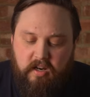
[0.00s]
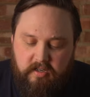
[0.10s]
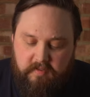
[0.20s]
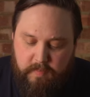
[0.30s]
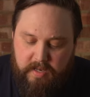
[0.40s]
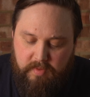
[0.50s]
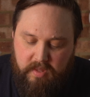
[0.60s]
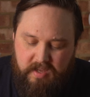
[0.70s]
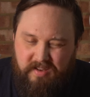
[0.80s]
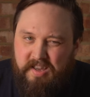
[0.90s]
kind of made me
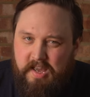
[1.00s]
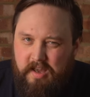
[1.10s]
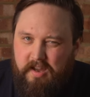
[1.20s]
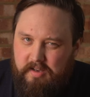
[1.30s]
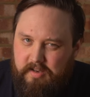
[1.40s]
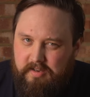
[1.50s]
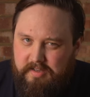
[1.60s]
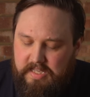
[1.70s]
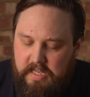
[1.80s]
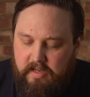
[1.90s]
think,
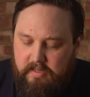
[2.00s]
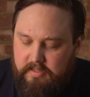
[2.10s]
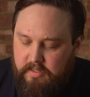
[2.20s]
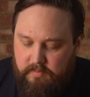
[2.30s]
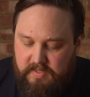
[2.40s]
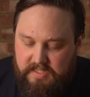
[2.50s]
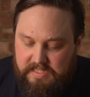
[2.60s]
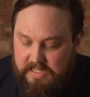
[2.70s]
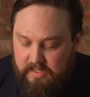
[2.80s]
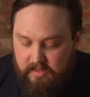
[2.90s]
yeah, it's going to be
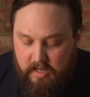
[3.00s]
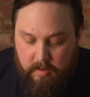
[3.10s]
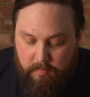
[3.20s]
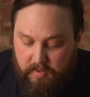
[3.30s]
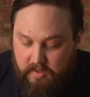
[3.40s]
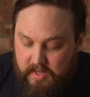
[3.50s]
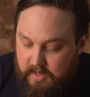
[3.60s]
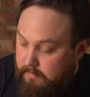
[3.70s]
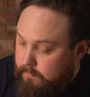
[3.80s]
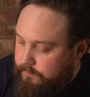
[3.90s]
steel. But
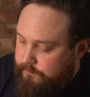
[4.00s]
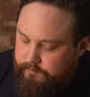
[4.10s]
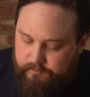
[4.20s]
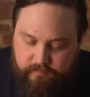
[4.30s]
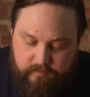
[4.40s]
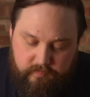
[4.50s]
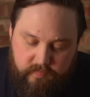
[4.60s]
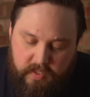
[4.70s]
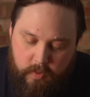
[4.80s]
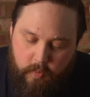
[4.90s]
then
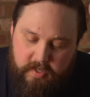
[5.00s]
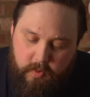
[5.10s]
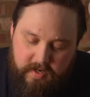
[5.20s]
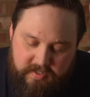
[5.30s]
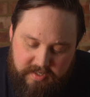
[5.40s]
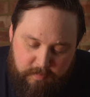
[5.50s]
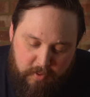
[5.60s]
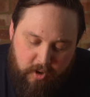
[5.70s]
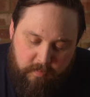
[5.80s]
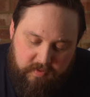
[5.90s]
when you actually
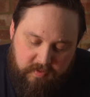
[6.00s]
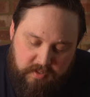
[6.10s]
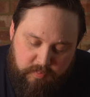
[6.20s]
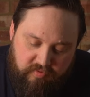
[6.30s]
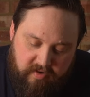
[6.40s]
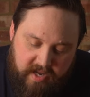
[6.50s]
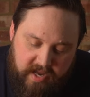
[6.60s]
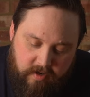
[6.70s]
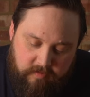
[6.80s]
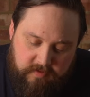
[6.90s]
pop the spring
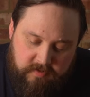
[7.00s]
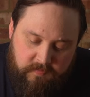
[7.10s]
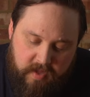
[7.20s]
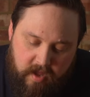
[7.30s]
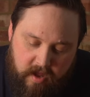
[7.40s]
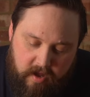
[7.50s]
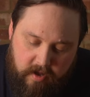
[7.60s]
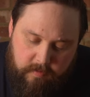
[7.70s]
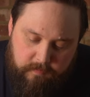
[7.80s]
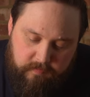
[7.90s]
out,
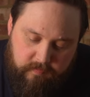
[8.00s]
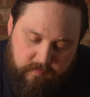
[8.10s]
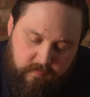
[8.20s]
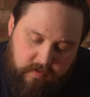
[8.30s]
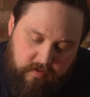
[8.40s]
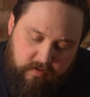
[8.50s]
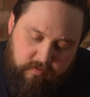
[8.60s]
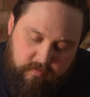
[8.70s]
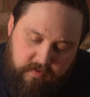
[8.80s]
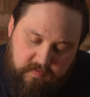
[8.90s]

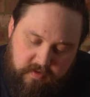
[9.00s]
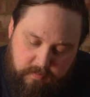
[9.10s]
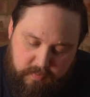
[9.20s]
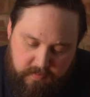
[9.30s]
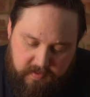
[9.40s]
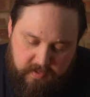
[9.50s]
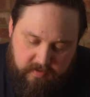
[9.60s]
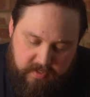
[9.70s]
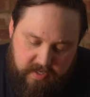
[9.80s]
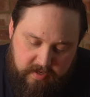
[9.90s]
if I can pop it
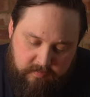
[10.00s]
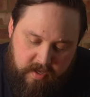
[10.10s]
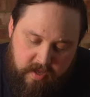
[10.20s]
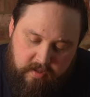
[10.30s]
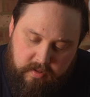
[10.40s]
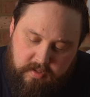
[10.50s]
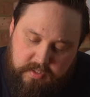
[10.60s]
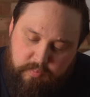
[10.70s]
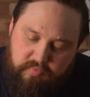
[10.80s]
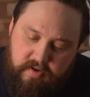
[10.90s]
out again, the
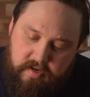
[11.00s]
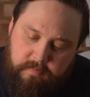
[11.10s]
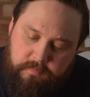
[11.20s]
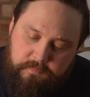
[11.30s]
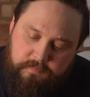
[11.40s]
spring